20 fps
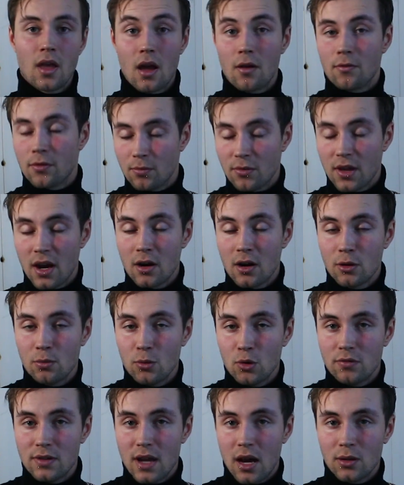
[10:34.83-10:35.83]
And from there, you
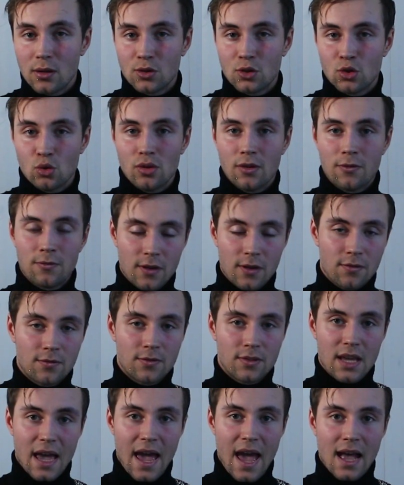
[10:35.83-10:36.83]
move down to the
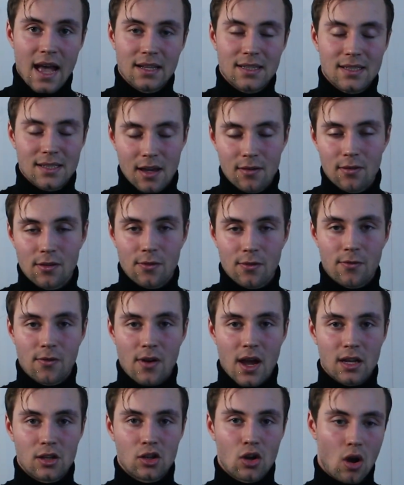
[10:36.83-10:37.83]
fifth and seventh
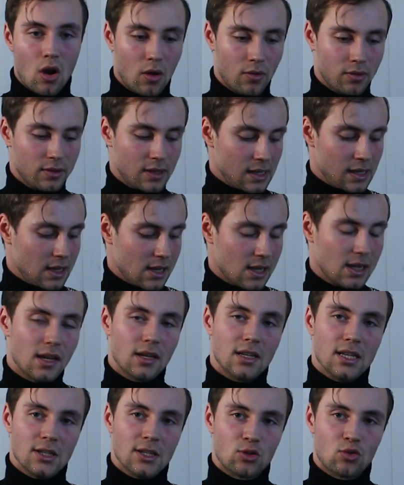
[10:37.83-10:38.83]
fret on the E
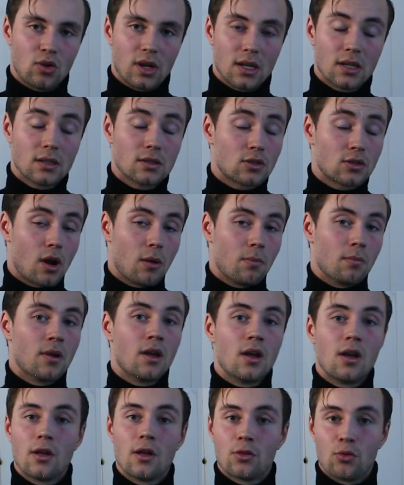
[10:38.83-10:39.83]
and D string and
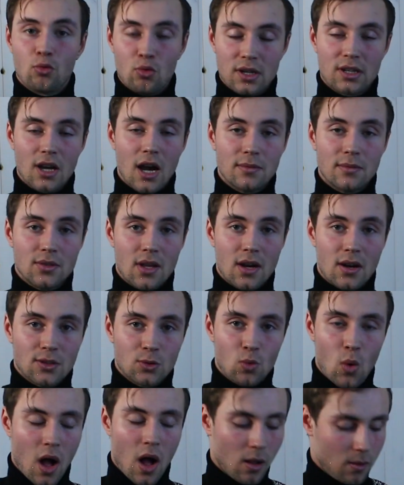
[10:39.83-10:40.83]
strum three times there
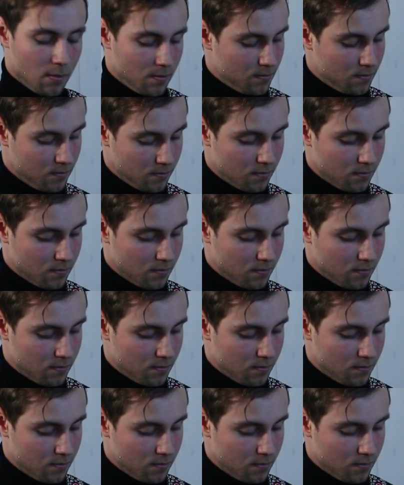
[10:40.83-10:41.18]
as well.